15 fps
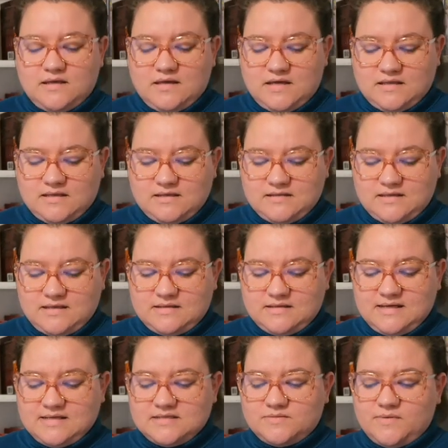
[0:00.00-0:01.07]
And then the
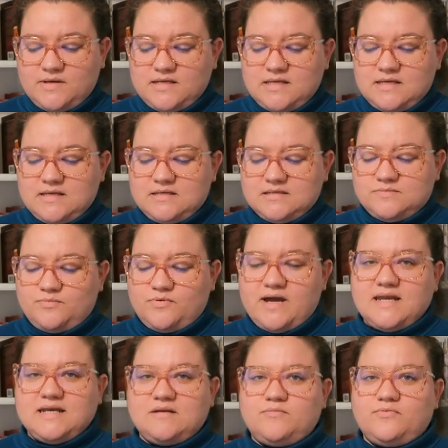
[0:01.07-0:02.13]
next one is
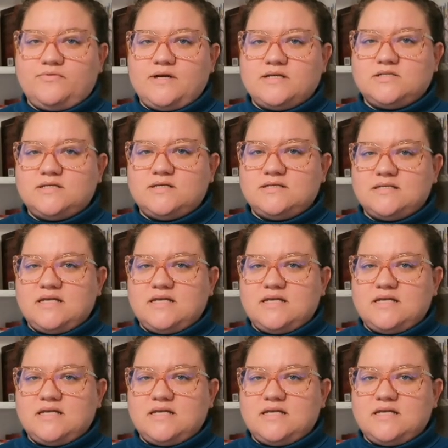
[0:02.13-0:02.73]
Pride and Prejudice